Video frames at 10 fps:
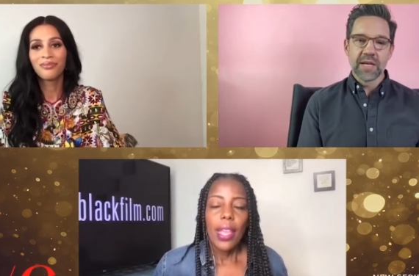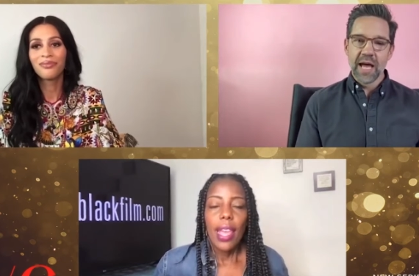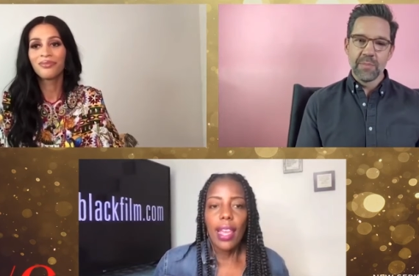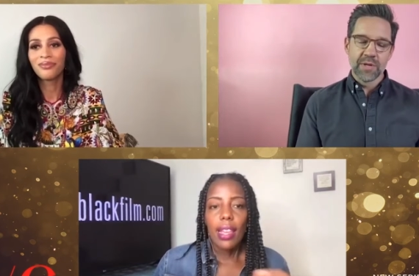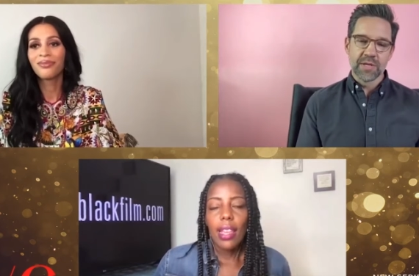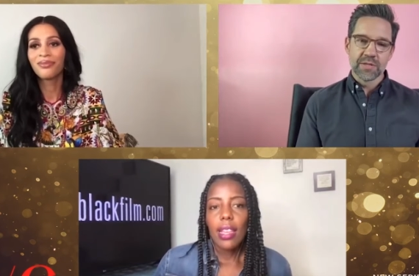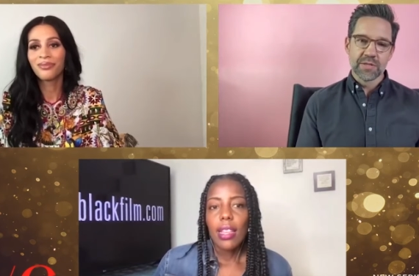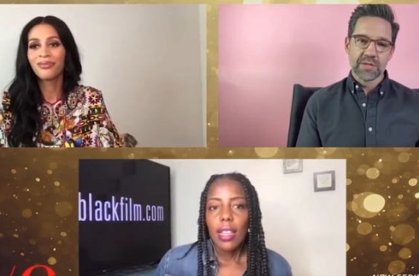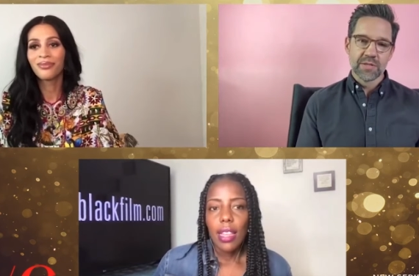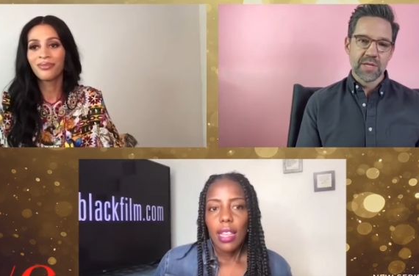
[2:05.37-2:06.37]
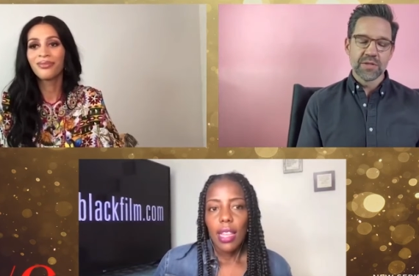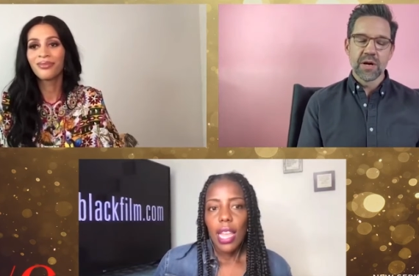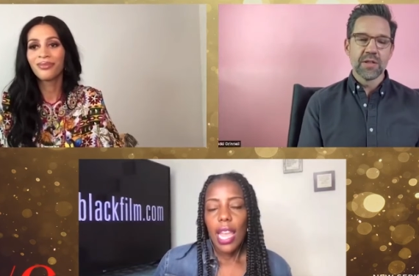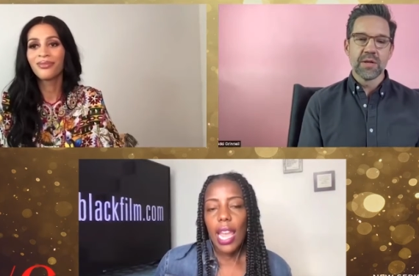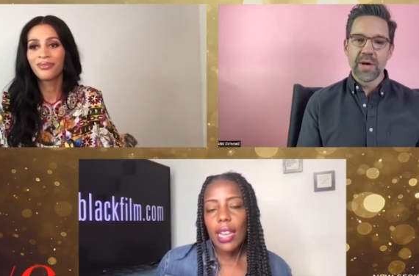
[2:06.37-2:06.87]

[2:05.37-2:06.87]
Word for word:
Speaker 1: finding happiness that's all